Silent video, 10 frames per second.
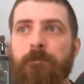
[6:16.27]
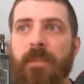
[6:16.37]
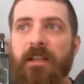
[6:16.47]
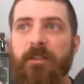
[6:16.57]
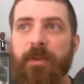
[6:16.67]

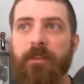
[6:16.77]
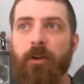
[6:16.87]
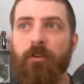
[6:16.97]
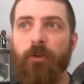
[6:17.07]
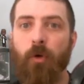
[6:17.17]
It has been
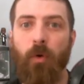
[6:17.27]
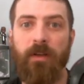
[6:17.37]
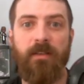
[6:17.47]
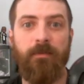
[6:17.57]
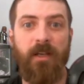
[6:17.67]
known for quite
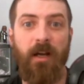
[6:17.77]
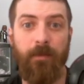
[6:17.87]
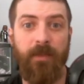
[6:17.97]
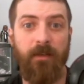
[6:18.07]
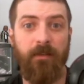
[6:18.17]
some time
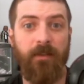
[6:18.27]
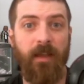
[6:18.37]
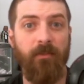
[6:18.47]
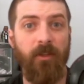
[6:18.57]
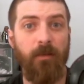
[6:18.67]
now that they
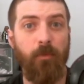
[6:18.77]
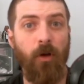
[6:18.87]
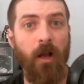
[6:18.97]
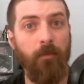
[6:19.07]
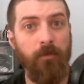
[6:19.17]
have a lot of
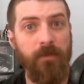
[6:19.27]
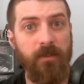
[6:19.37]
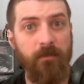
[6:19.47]
problems.